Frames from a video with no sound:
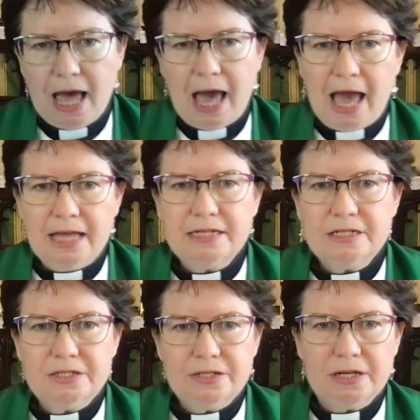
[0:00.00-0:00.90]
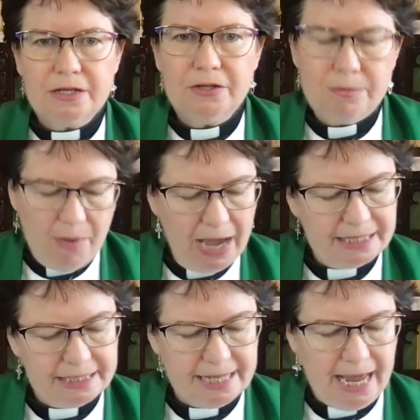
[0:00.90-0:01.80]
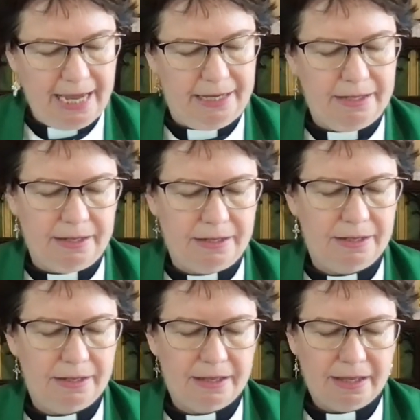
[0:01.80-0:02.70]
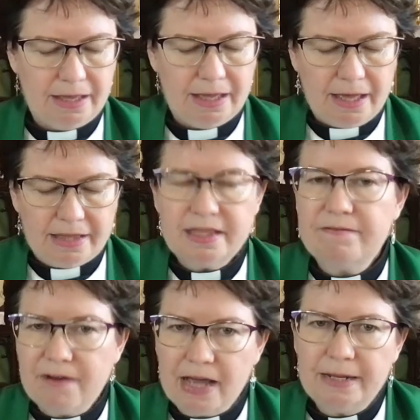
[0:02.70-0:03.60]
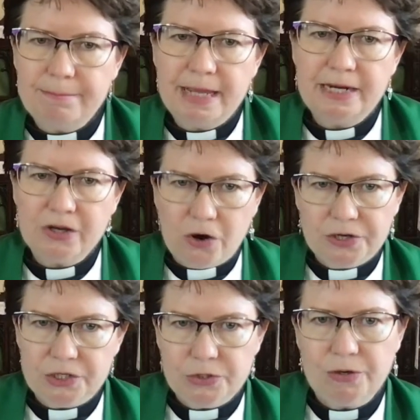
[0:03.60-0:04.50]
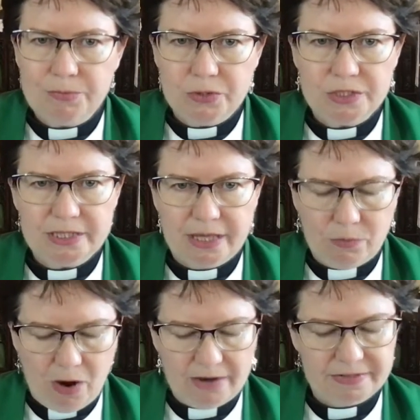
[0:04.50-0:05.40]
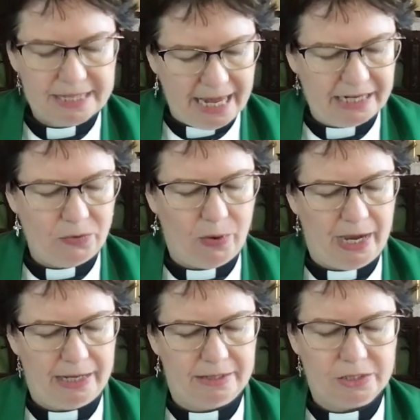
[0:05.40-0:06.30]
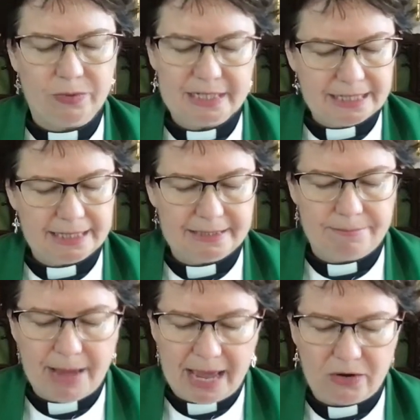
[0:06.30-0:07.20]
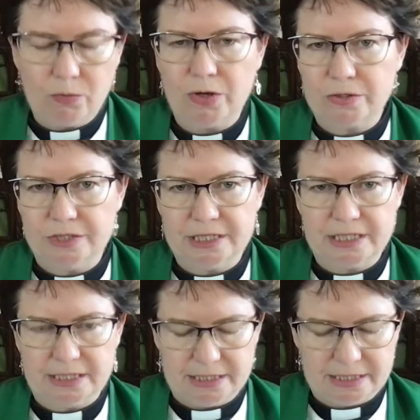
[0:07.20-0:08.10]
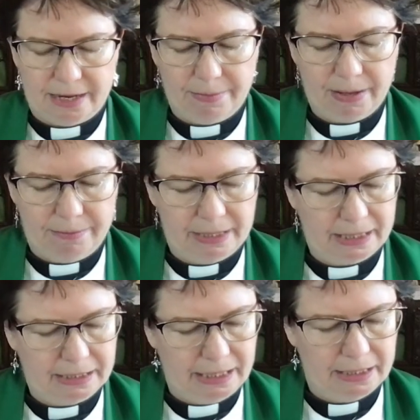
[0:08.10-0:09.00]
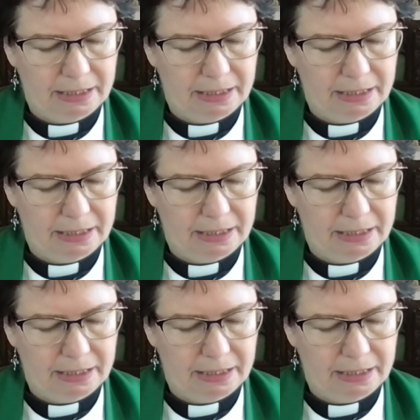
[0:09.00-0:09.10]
And you might say that violent men are going to abuse their wives anyway, so it doesn't matter what Christians say publicly.